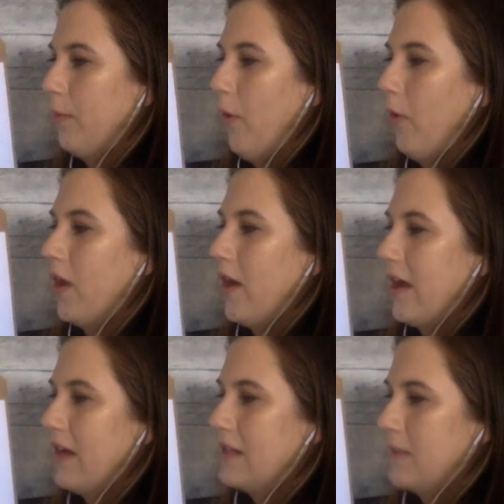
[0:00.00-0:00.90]
polka dot
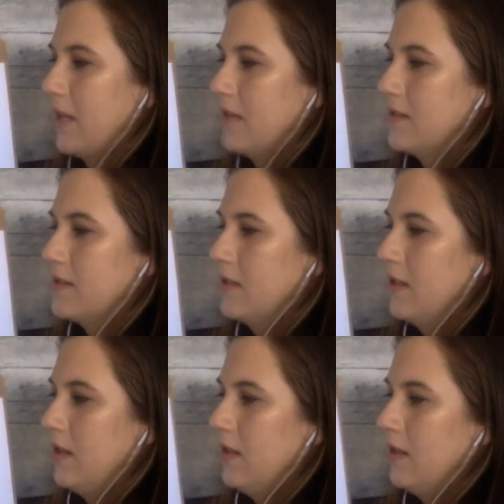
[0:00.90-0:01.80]
eyes because,
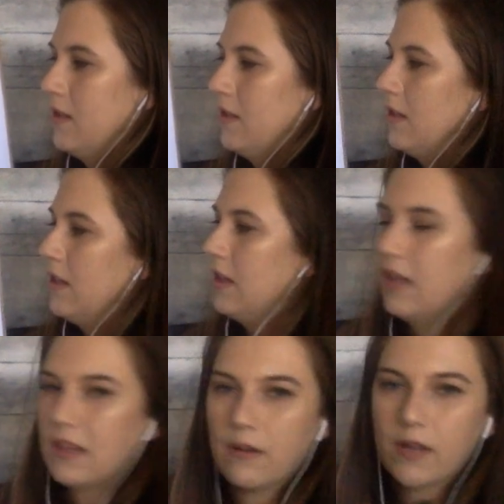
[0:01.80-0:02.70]

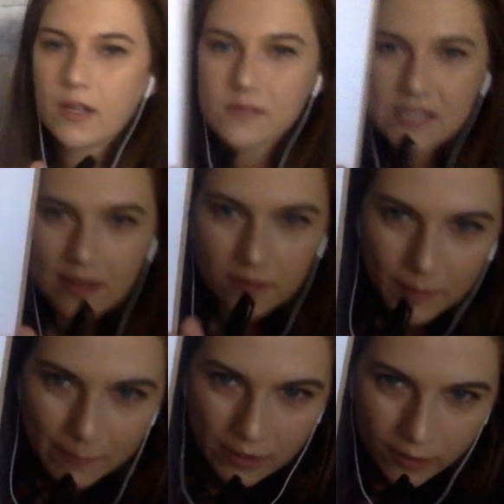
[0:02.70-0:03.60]
there we go. See a little
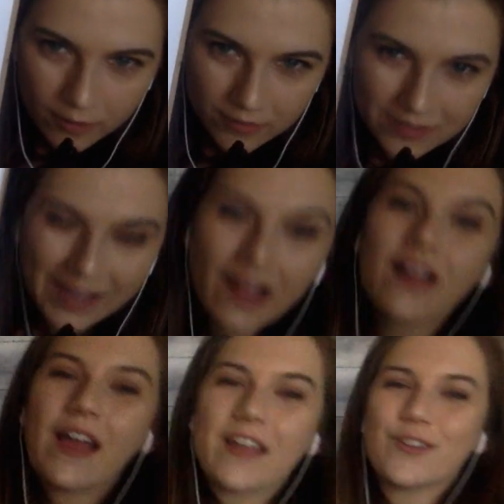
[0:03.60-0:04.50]
baby heart? Yeah,
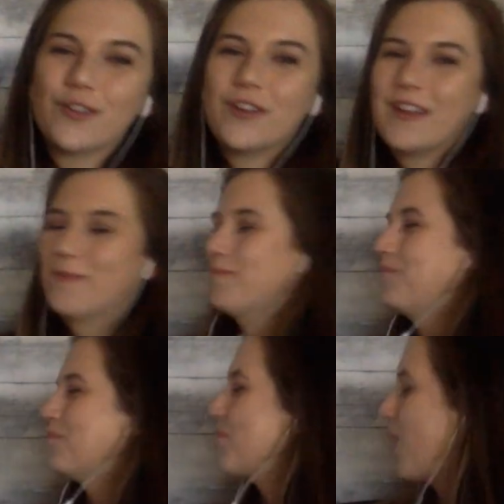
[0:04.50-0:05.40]
I included him.
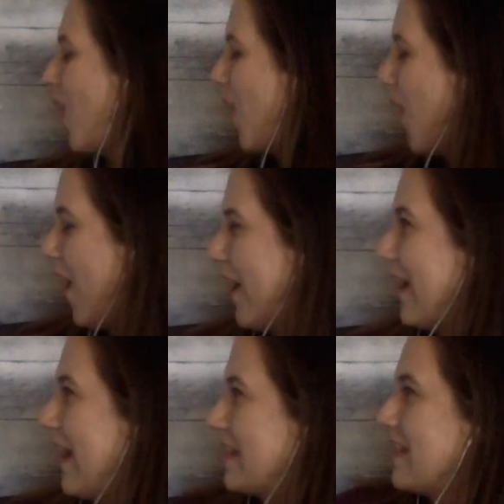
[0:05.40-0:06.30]
All right,
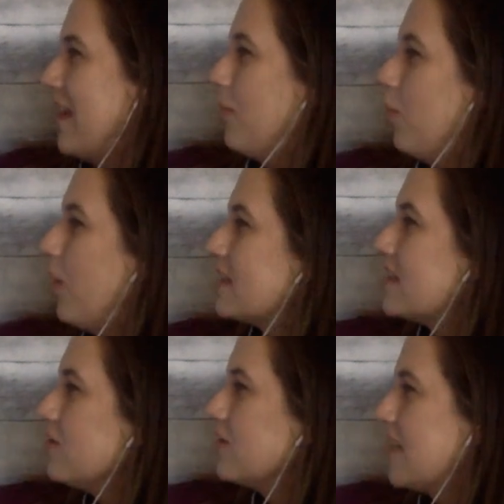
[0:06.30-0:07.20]
guys, once
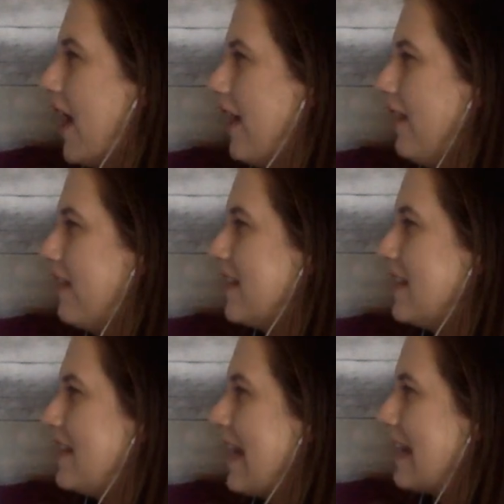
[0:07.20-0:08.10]
you're done, the
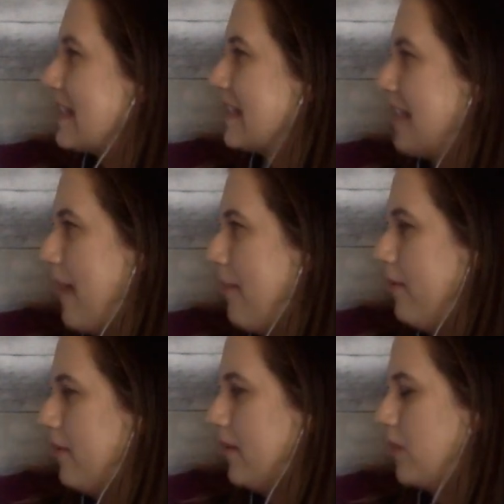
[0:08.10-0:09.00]
next step,
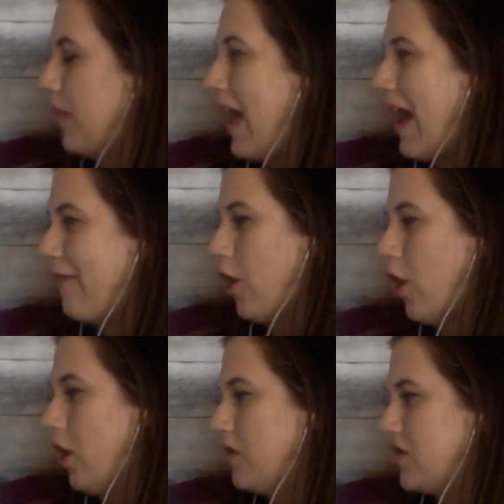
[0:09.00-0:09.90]
because we have our
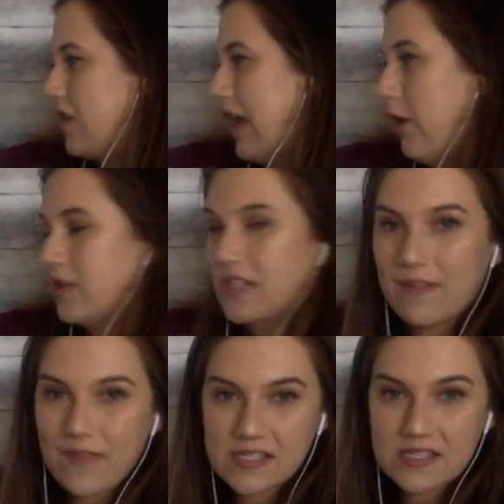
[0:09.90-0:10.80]
hearts and our silly
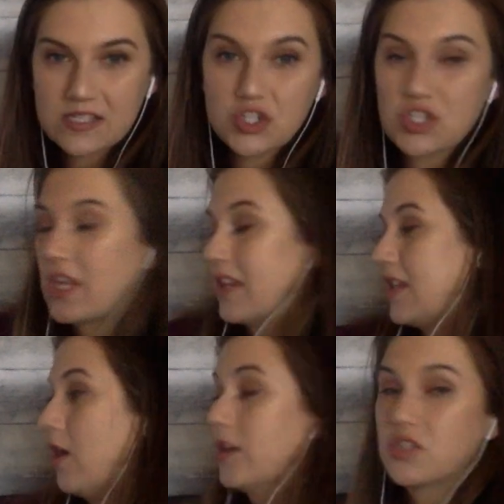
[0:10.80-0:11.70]
faces, just like
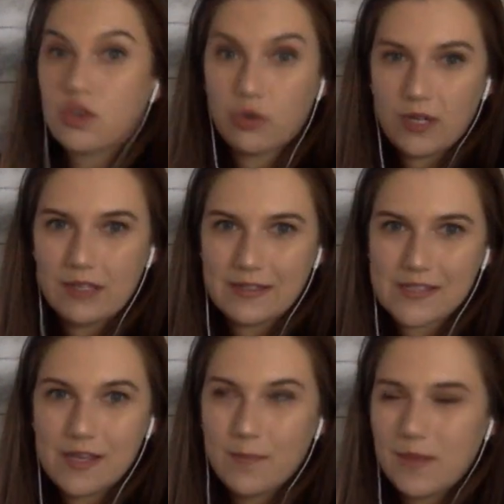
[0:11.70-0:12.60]
the artist Chris
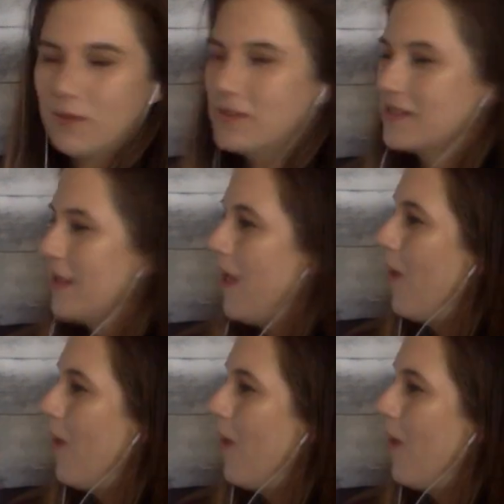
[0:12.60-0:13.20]
Uphues,